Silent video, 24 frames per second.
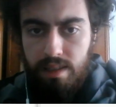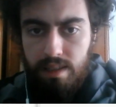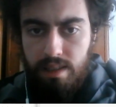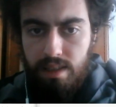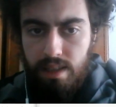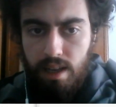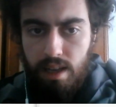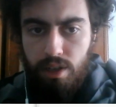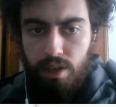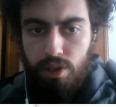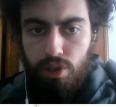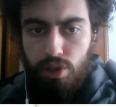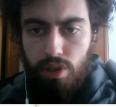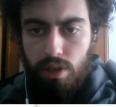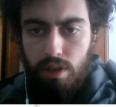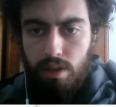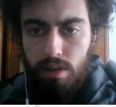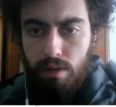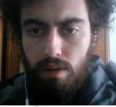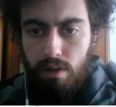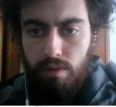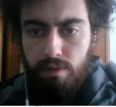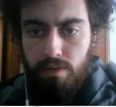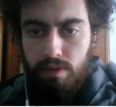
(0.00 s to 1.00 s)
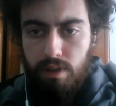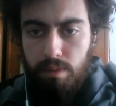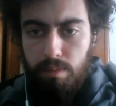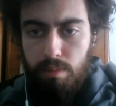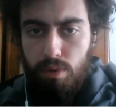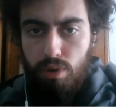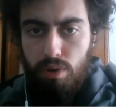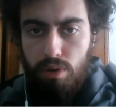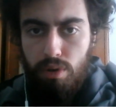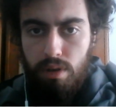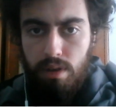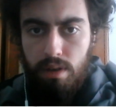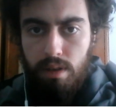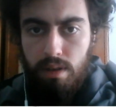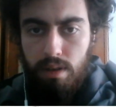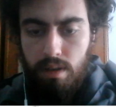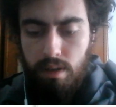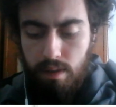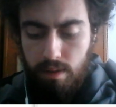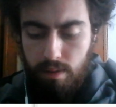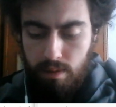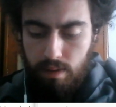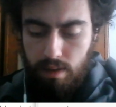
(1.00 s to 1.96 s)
section of the book,